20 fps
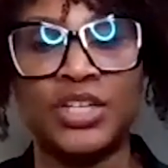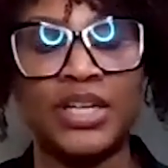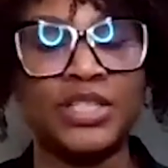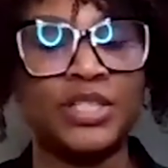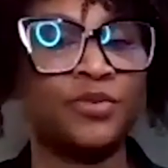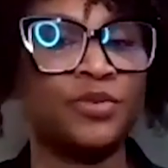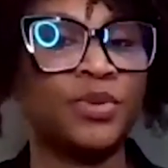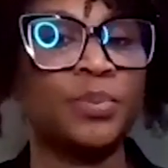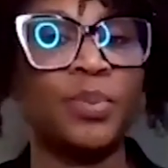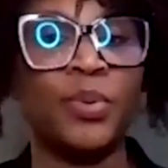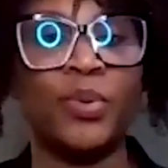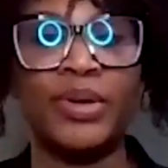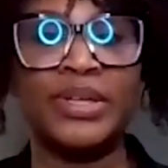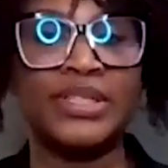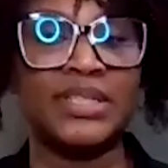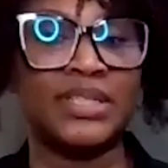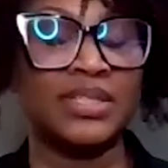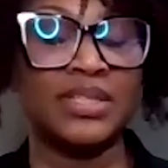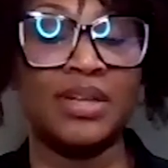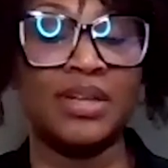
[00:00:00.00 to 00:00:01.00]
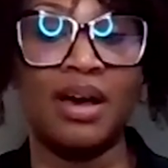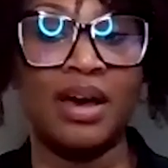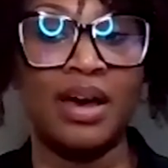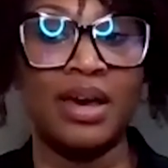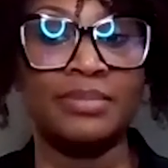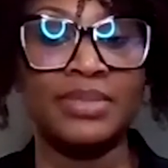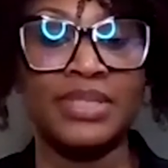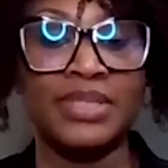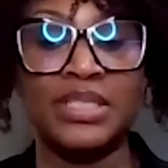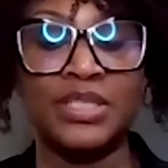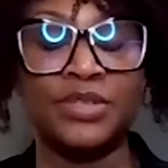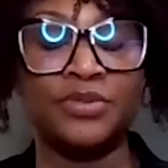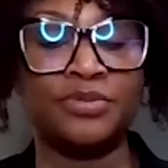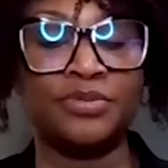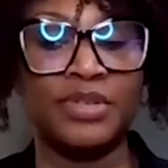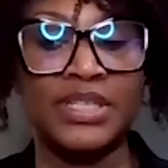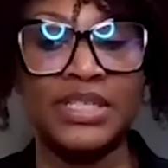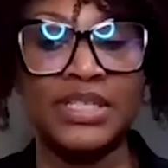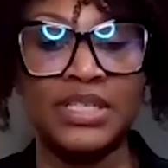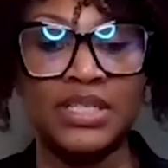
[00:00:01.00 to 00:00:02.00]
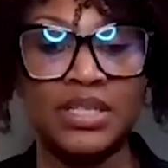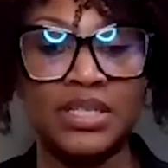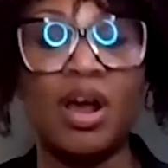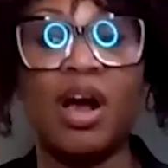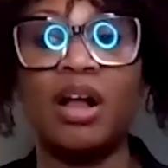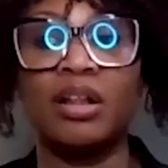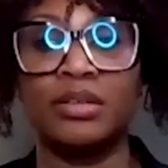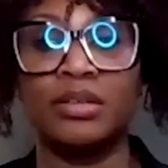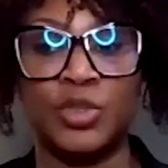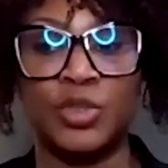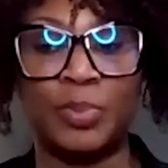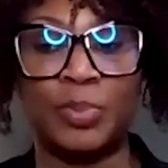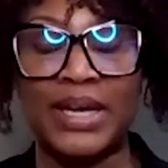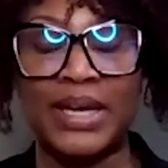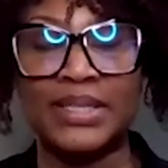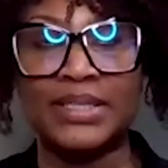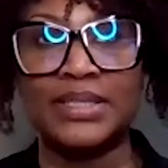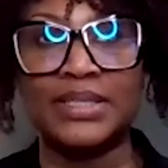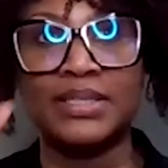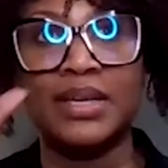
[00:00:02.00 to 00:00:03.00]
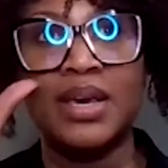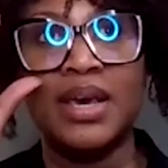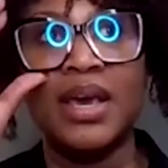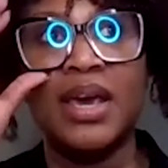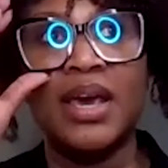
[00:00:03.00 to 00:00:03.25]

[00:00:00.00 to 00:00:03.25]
at different points in times and different knowledge base.